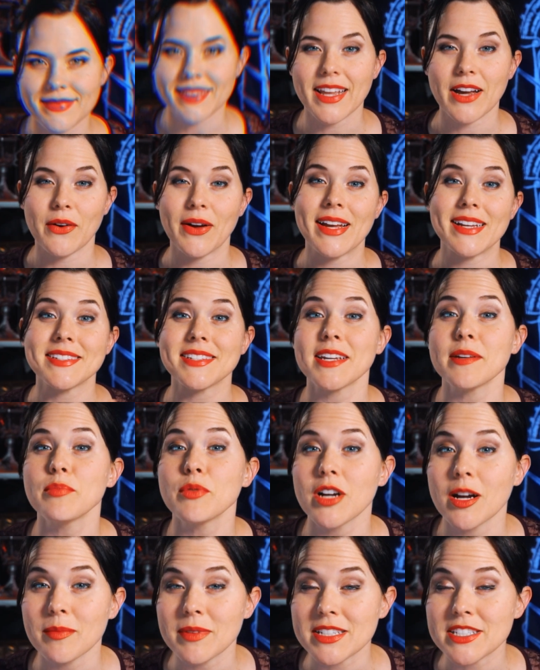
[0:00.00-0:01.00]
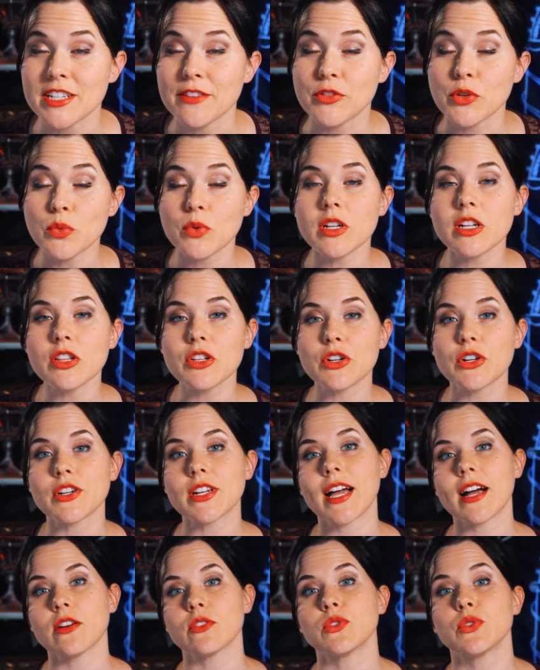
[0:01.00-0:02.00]
Now, as I promised, if you want to learn
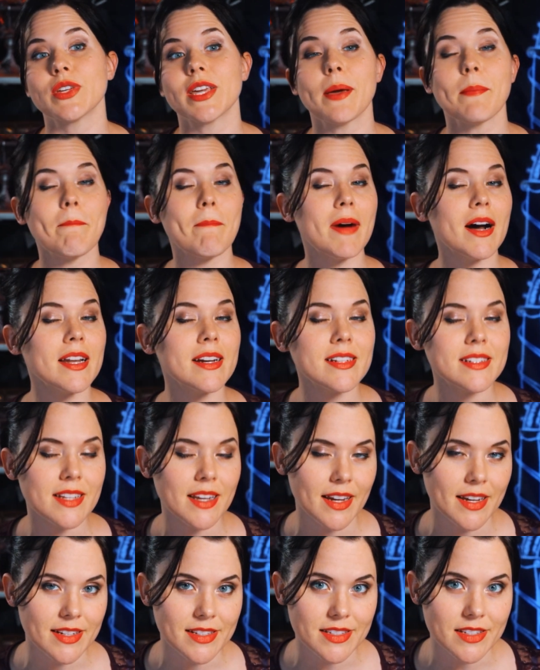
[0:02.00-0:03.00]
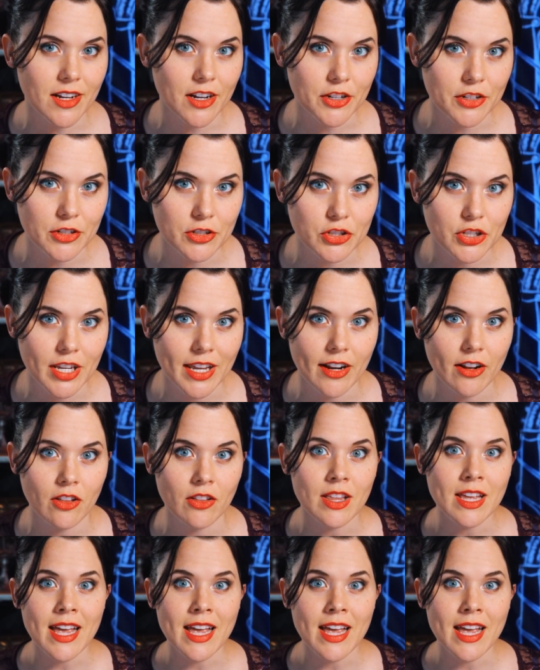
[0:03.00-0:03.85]
how to get monetized on your channel,